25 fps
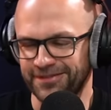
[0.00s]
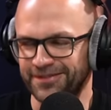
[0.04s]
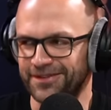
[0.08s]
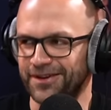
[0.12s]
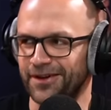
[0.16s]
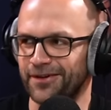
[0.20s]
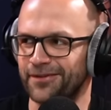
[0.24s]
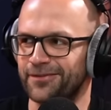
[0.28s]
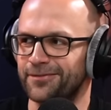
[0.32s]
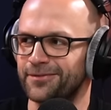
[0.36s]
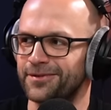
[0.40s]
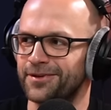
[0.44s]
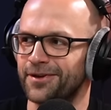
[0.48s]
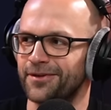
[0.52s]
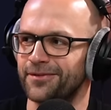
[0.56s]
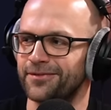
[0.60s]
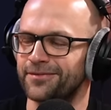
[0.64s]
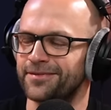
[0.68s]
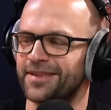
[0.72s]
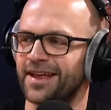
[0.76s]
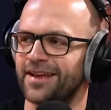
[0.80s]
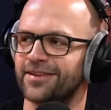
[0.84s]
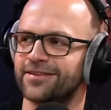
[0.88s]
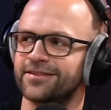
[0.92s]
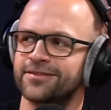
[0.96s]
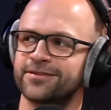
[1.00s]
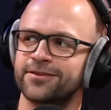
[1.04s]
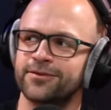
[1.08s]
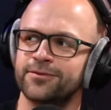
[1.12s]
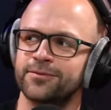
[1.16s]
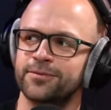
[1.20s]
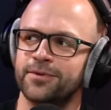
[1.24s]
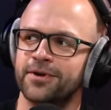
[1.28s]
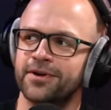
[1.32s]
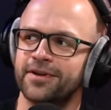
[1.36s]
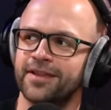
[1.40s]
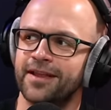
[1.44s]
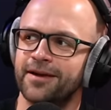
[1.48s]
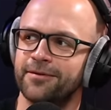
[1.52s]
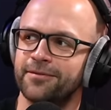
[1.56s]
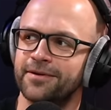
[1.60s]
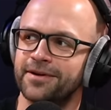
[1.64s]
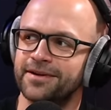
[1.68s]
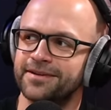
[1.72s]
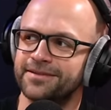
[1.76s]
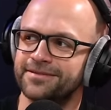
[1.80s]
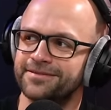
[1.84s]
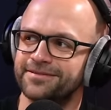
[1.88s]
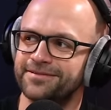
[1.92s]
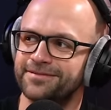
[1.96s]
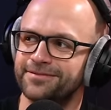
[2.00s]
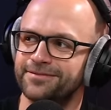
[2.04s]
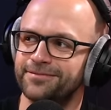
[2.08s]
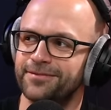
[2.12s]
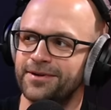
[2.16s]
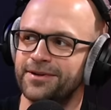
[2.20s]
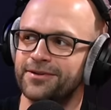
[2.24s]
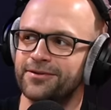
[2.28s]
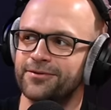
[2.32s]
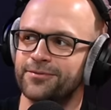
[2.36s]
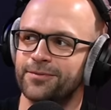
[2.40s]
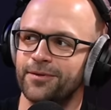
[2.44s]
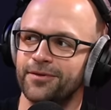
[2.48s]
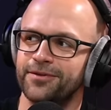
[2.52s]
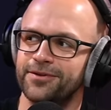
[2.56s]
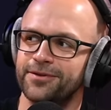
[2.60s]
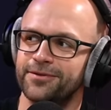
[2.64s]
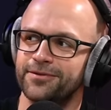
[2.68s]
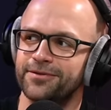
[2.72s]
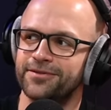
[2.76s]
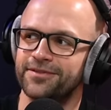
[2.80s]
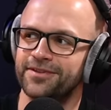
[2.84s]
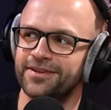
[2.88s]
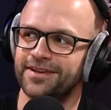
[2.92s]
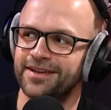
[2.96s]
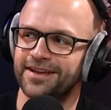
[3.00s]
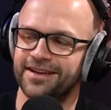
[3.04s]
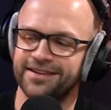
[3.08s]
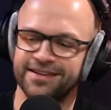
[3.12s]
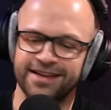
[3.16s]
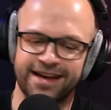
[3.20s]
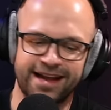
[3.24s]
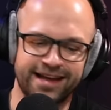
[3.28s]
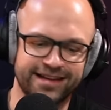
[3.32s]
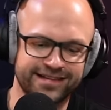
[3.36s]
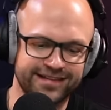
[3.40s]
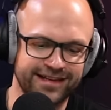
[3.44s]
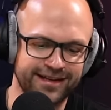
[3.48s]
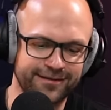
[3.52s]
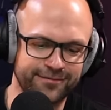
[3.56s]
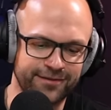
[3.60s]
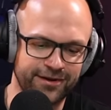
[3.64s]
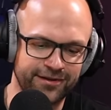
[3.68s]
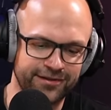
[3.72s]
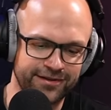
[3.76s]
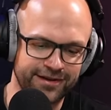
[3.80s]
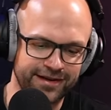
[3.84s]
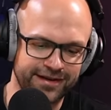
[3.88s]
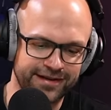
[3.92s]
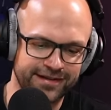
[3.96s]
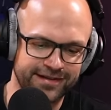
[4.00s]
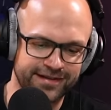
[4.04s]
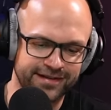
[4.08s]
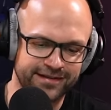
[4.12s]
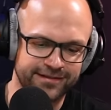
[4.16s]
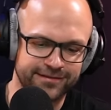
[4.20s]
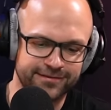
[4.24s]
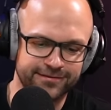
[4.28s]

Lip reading: No, we don't. That doesn't work that way. We just want you as an asset more than anything.